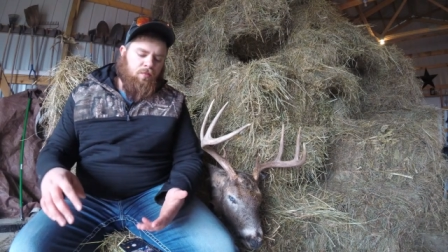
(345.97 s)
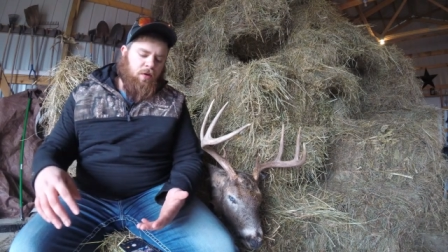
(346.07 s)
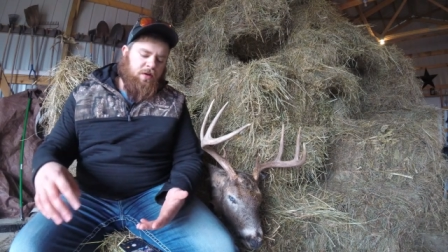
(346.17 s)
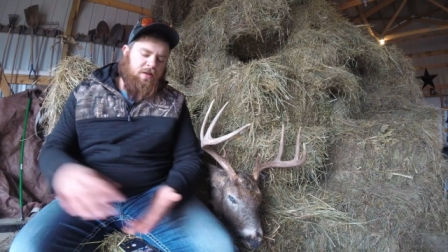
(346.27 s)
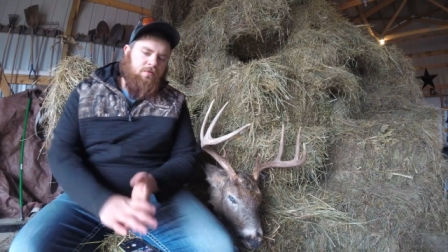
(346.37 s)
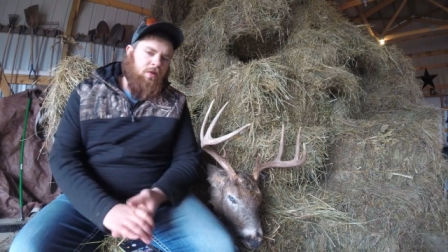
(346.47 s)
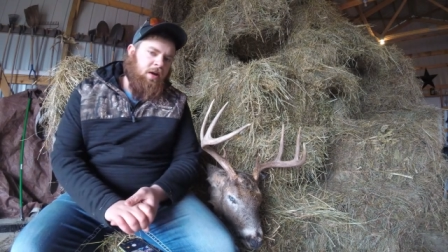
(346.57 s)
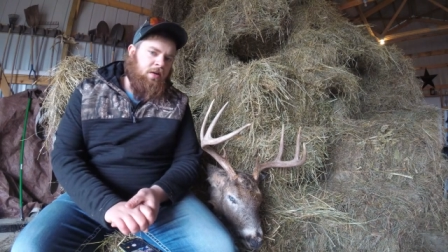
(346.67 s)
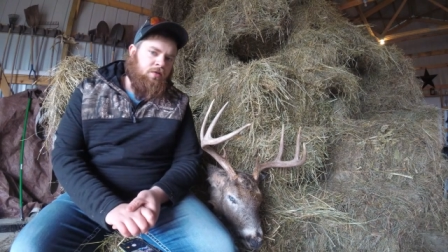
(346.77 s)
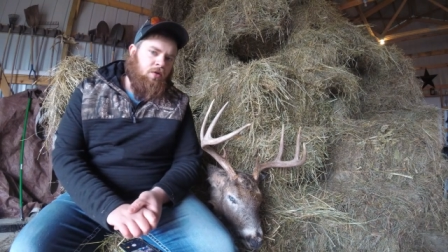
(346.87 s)
But he
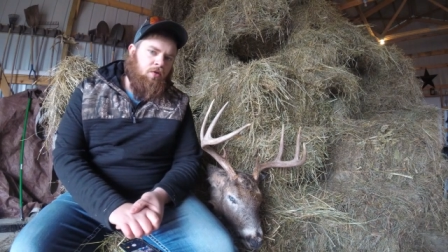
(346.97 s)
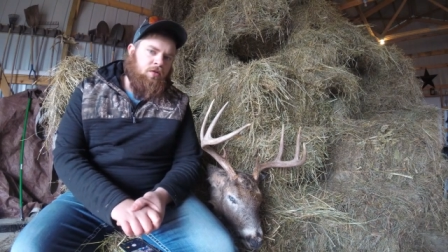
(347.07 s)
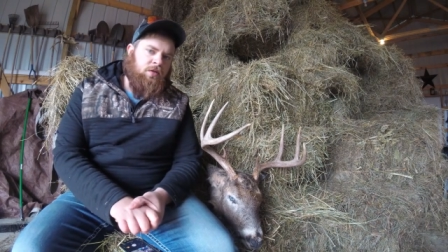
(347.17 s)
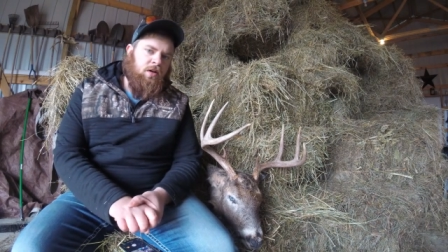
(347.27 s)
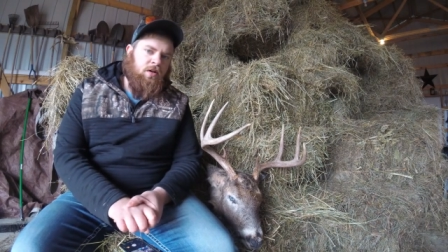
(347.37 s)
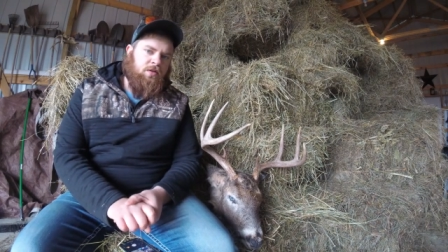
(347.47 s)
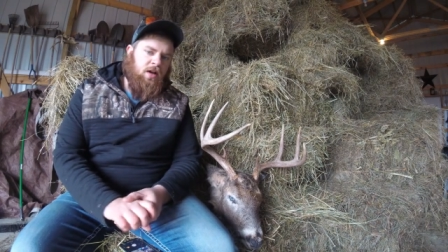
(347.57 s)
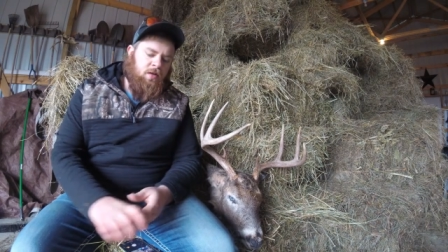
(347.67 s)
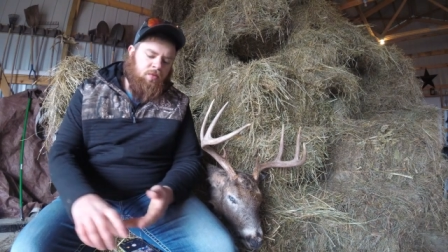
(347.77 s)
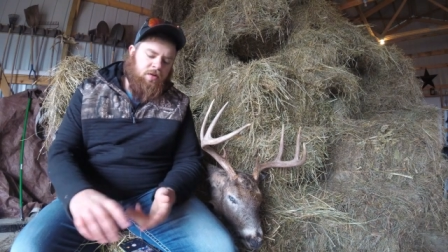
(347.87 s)
ran the whole entire time.